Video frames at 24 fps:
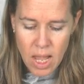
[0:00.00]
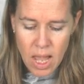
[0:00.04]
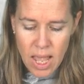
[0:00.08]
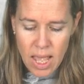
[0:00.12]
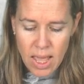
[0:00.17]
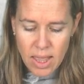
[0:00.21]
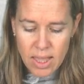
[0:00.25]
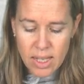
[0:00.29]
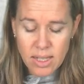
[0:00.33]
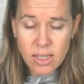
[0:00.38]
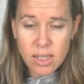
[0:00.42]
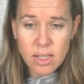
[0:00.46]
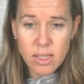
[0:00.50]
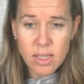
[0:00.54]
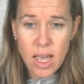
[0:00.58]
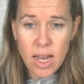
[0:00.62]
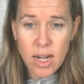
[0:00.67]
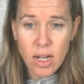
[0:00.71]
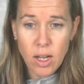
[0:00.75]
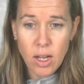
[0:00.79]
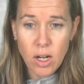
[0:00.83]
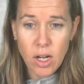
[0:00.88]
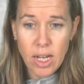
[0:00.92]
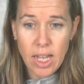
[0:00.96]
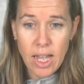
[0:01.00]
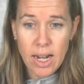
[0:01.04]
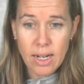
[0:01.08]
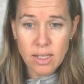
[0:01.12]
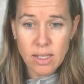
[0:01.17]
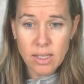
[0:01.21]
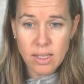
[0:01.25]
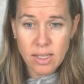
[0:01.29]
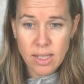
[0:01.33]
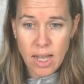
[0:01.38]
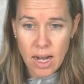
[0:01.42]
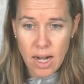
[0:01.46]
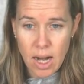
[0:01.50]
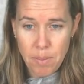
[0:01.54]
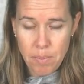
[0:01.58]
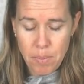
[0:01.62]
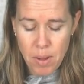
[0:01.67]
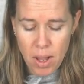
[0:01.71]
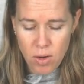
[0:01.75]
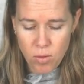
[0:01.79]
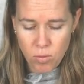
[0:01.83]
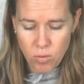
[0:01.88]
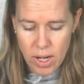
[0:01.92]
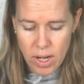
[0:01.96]
This is then gonna get us set up
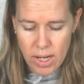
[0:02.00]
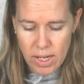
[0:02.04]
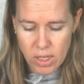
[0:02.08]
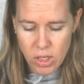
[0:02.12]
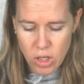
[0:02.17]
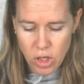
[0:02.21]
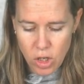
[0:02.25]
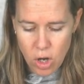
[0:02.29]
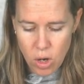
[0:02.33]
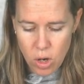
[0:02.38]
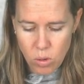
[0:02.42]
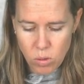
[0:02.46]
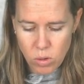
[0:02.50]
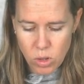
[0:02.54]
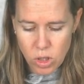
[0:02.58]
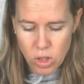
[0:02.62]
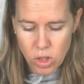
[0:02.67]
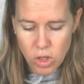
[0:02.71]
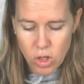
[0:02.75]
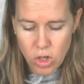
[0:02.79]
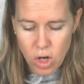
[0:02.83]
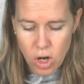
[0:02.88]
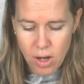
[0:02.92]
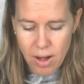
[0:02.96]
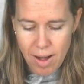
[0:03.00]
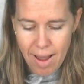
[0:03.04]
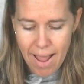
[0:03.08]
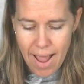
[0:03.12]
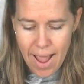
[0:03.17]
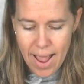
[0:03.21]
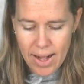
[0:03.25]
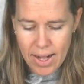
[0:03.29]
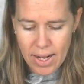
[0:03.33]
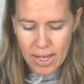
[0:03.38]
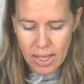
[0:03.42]
and ready to go to start adding